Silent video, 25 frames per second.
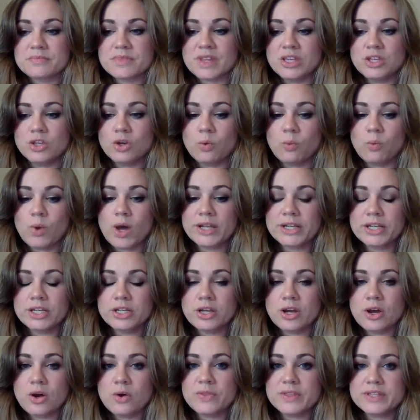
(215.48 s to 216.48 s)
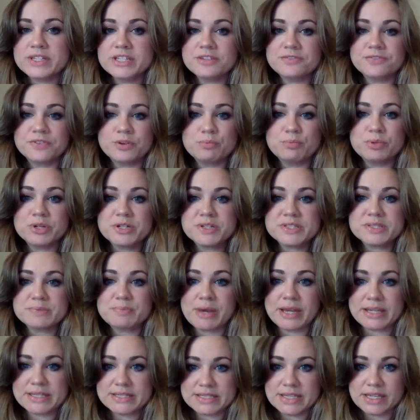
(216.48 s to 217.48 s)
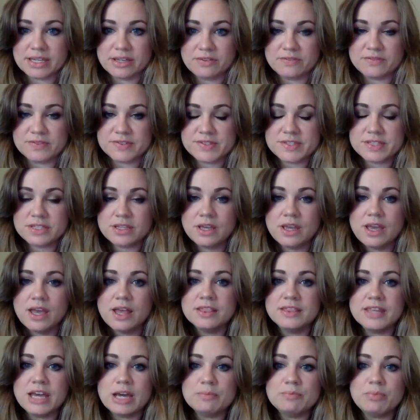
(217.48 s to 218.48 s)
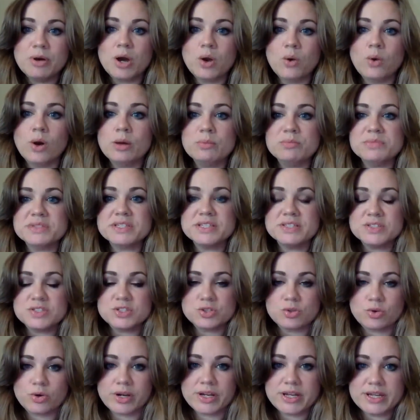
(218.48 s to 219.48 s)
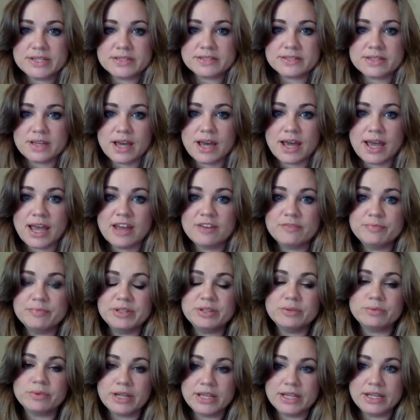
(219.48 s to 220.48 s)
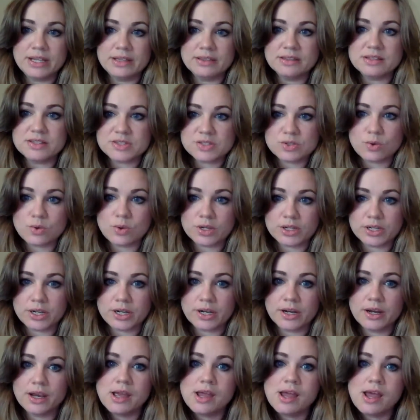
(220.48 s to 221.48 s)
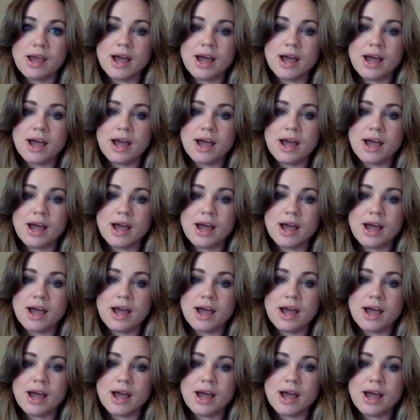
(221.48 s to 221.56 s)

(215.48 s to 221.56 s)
You'll want to know the different perspectives that poems and stories have been written in this quarter.